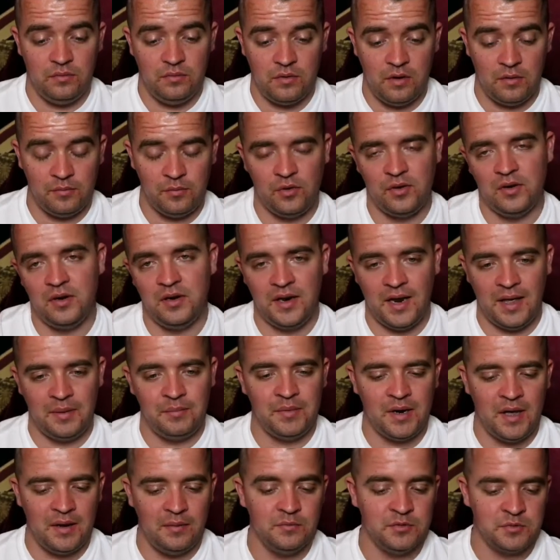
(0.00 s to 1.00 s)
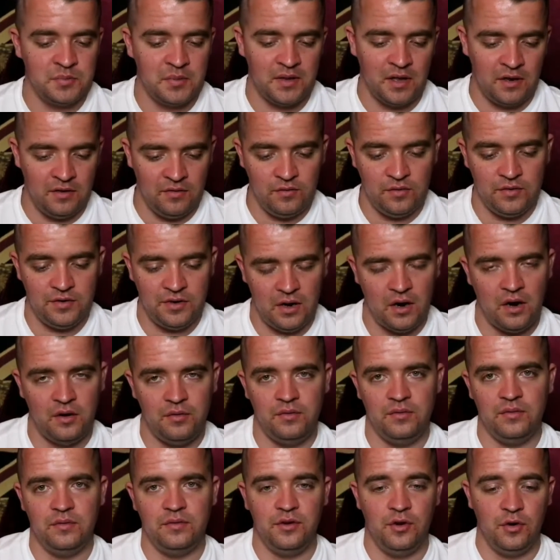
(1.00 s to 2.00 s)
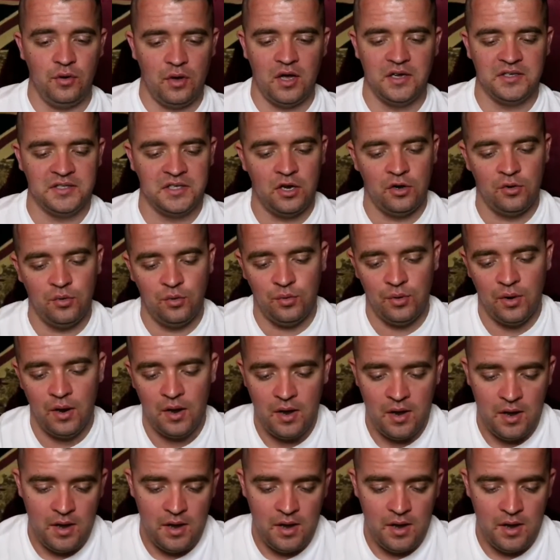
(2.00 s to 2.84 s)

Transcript: not going to name names, but they you guys know,